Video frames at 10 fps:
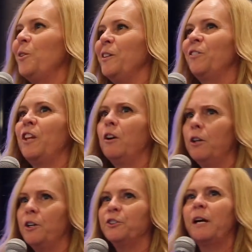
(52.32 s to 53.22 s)
one,
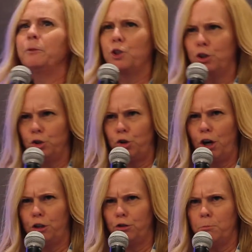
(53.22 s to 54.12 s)
Theranos. I was going to
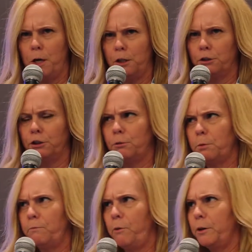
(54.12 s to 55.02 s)
try to do my
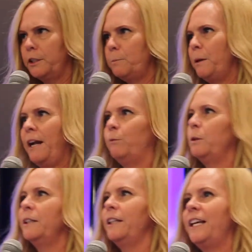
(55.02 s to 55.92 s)
Elizabeth voice, but I
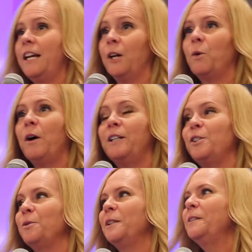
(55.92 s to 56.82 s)
really can't quite
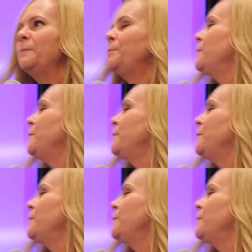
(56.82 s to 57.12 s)
do it.